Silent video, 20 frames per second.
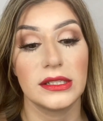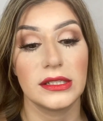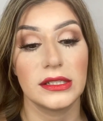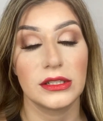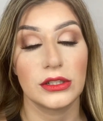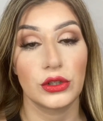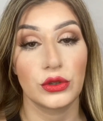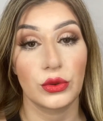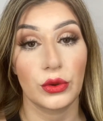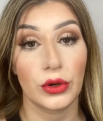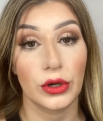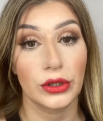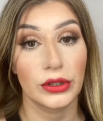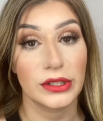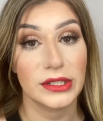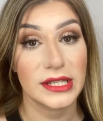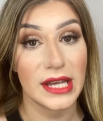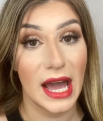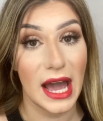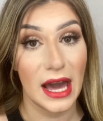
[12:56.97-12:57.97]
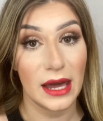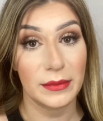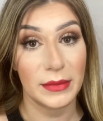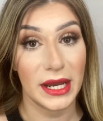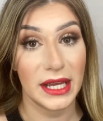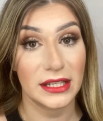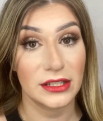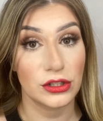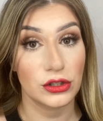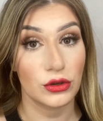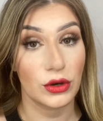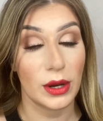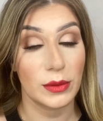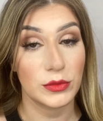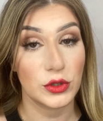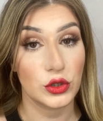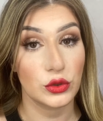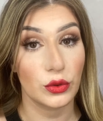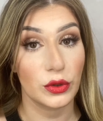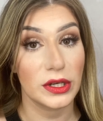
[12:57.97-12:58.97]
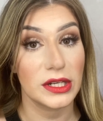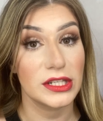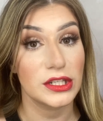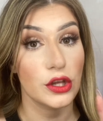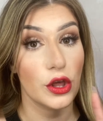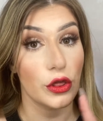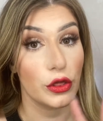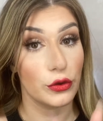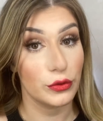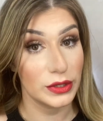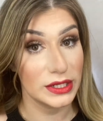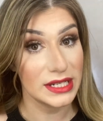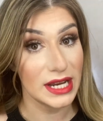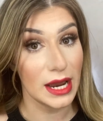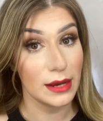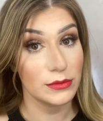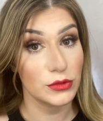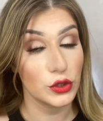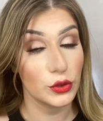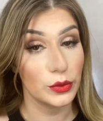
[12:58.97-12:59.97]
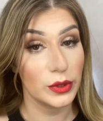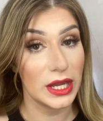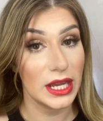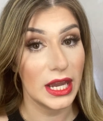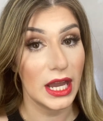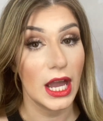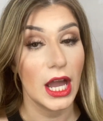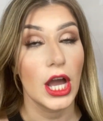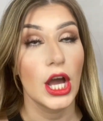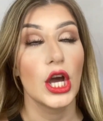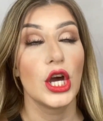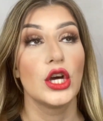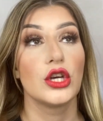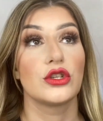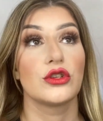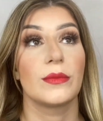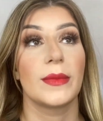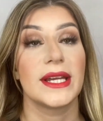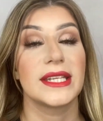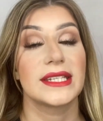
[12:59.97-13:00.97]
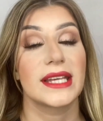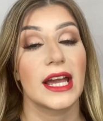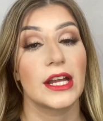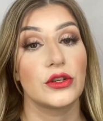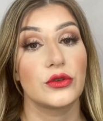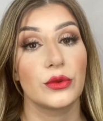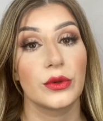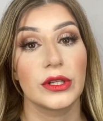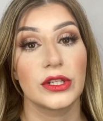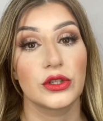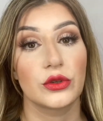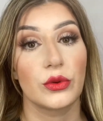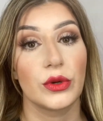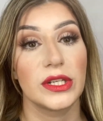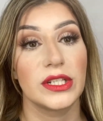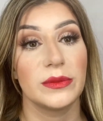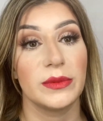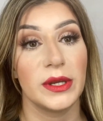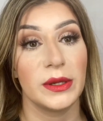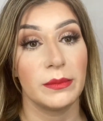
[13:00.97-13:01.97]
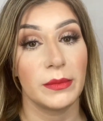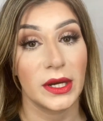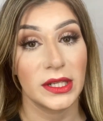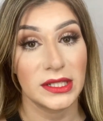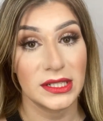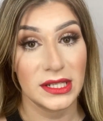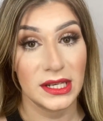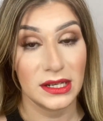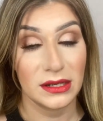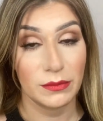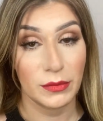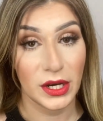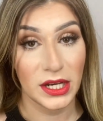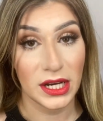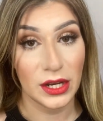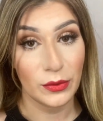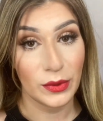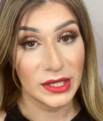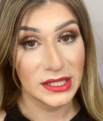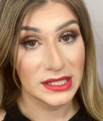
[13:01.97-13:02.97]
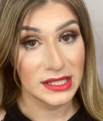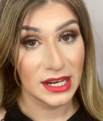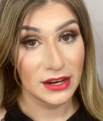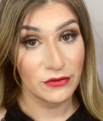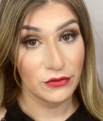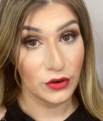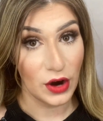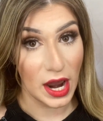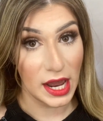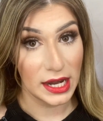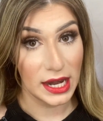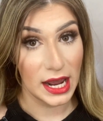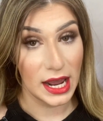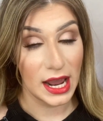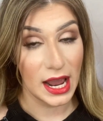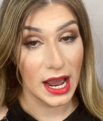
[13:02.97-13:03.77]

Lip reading: tutorials on my Instagram stories 3 times a week. So my schedule is going to be Monday, Wednesday, Friday